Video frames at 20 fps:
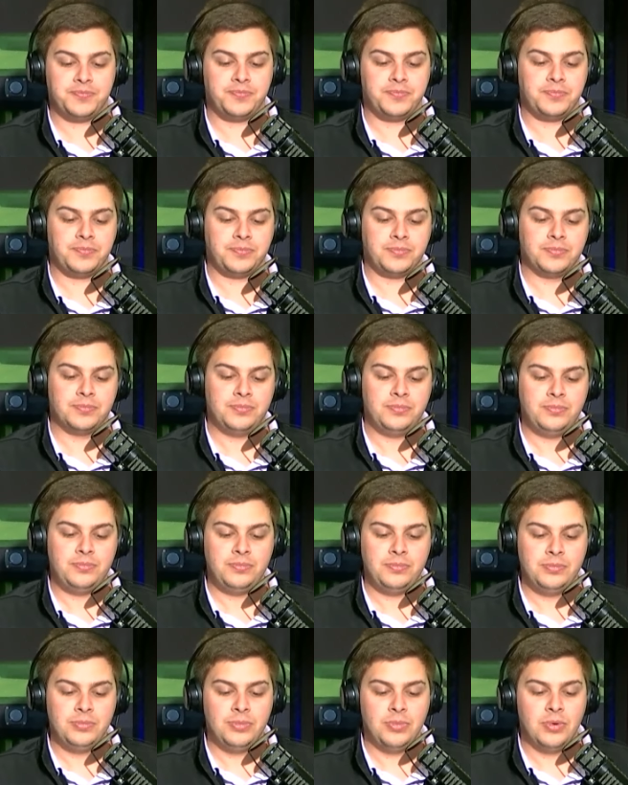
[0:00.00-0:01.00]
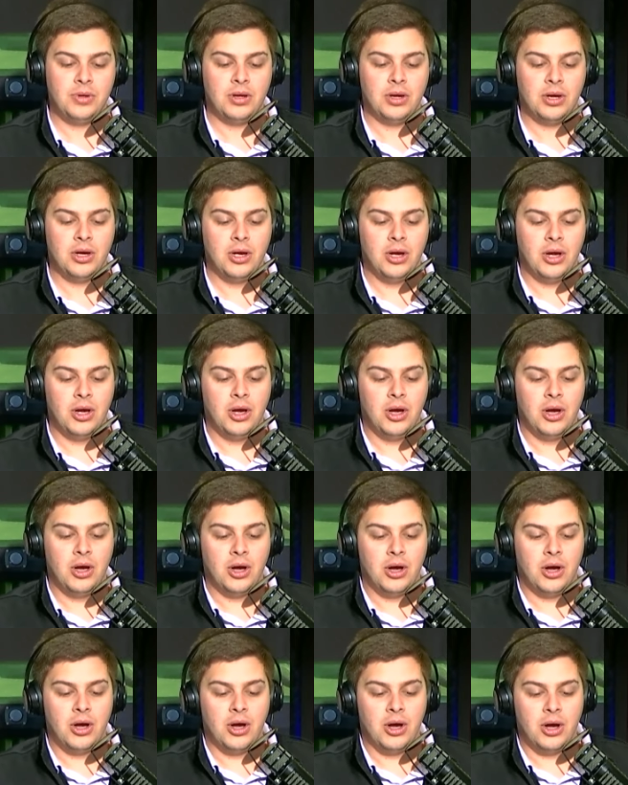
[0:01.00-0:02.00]

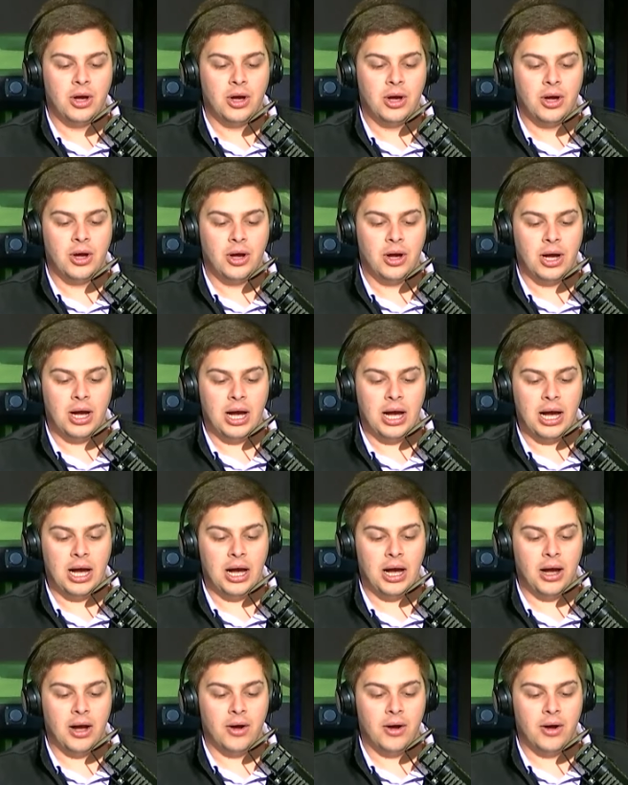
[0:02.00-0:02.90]
[no speech]